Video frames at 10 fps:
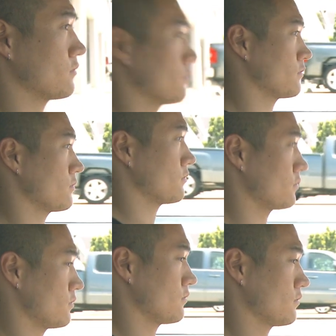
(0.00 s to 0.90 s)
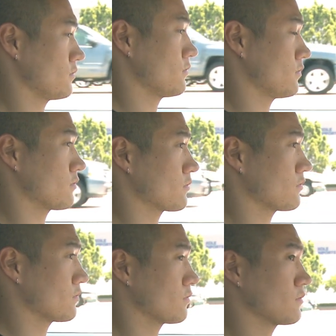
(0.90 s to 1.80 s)
get a steak dinner, maybe buy a
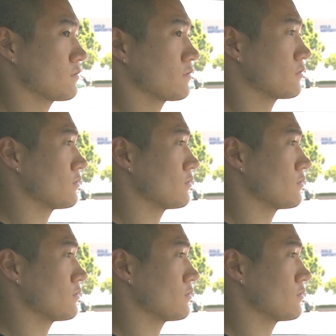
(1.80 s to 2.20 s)
bottle of Crown.